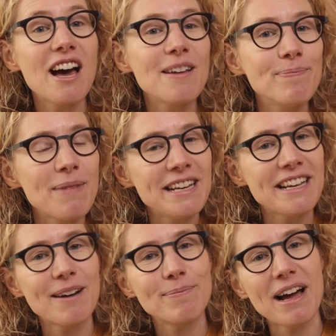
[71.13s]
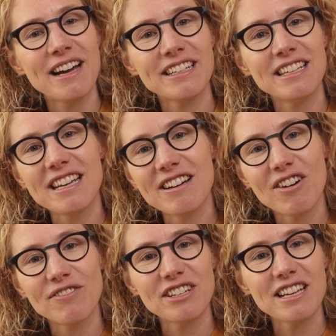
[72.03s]
and many come back year
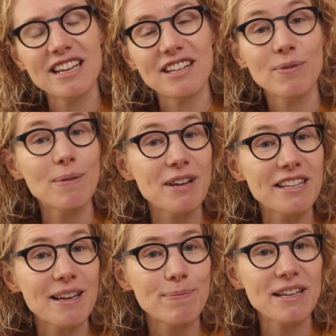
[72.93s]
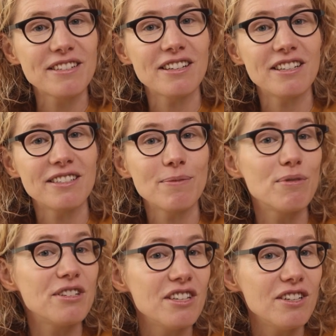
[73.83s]
after year to update their pictures and
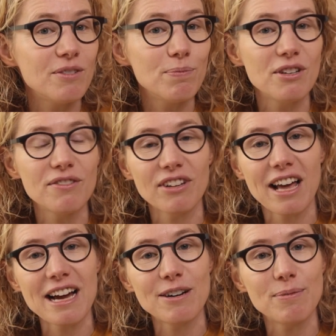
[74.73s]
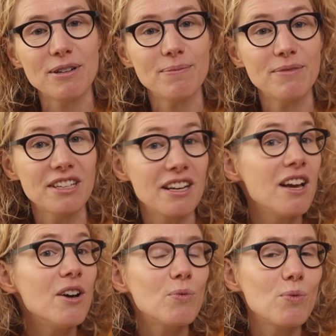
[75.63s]
produce beautiful albums and
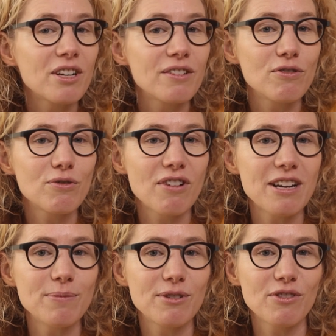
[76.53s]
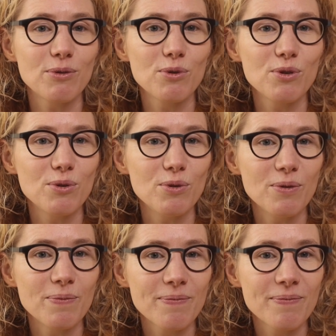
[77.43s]
wonderful frames for the wall.